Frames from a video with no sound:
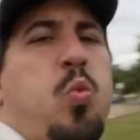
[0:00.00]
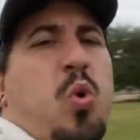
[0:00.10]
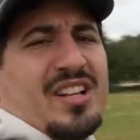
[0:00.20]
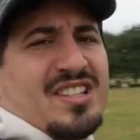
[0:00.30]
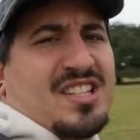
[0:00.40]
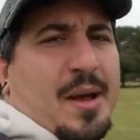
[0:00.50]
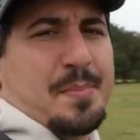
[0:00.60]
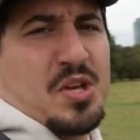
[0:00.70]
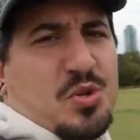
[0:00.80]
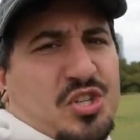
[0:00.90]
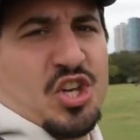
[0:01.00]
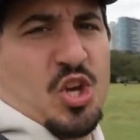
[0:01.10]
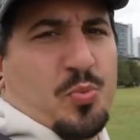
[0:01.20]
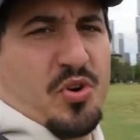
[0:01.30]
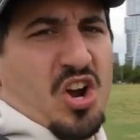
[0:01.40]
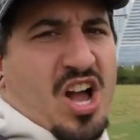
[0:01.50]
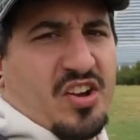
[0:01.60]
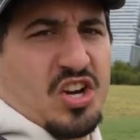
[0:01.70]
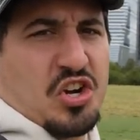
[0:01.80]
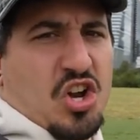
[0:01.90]
What's up, YouTube? We're out
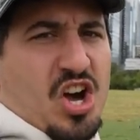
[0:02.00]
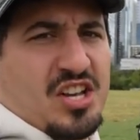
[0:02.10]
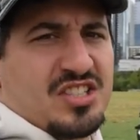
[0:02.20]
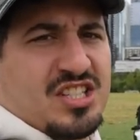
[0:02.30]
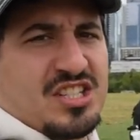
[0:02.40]
here in Austin,